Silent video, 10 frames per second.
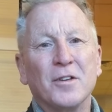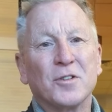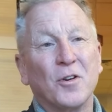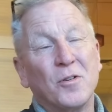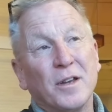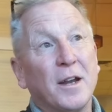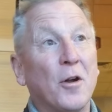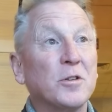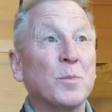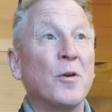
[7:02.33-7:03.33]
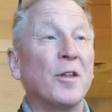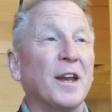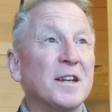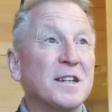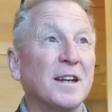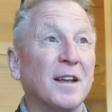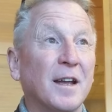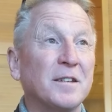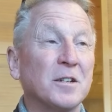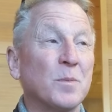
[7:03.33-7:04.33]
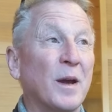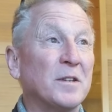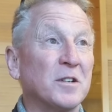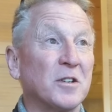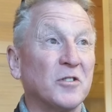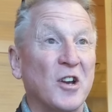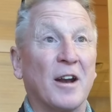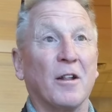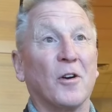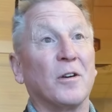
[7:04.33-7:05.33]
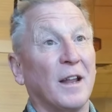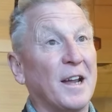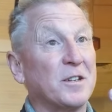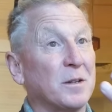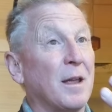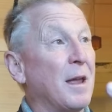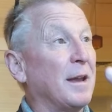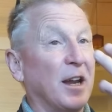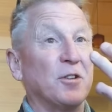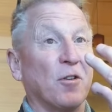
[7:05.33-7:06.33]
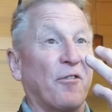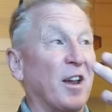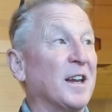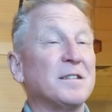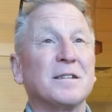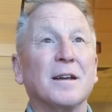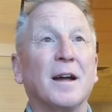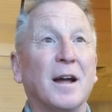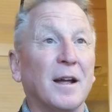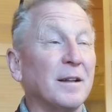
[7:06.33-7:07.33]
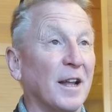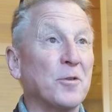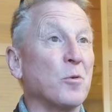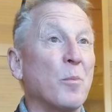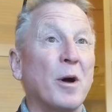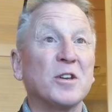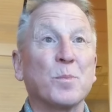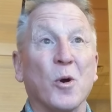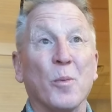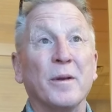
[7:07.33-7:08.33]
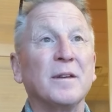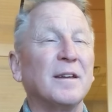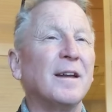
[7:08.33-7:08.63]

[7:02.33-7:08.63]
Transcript: So smooth and easy. It just means it's a gentler, less in your face, less robust bourbon.